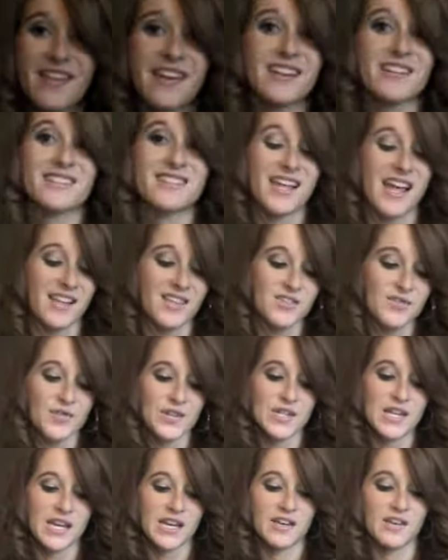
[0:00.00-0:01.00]
that is? That's
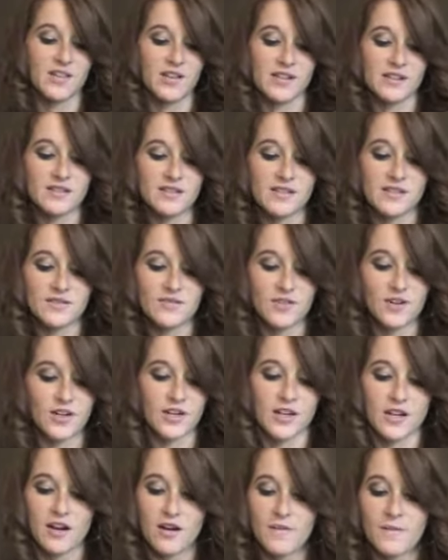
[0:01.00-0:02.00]
ridiculous for,
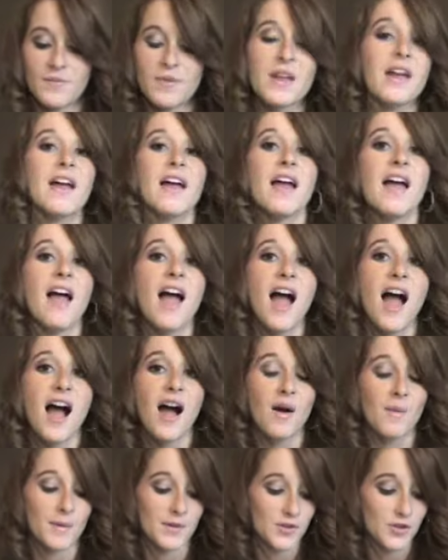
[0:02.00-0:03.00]
you know,
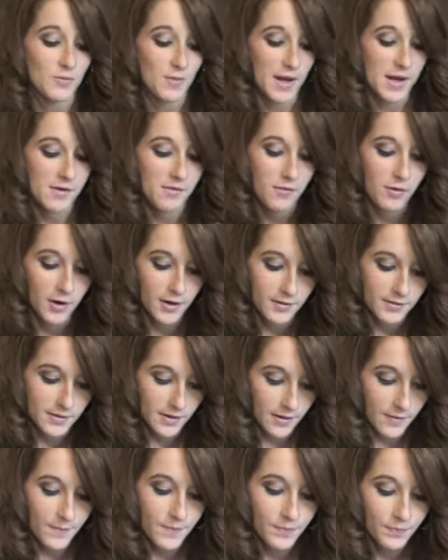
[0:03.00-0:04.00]
how much you pay for it,
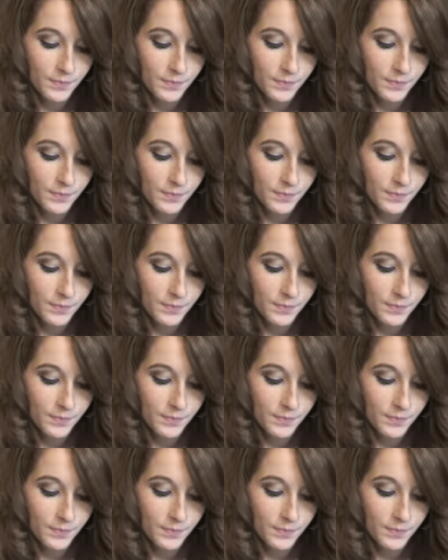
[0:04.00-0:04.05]
so.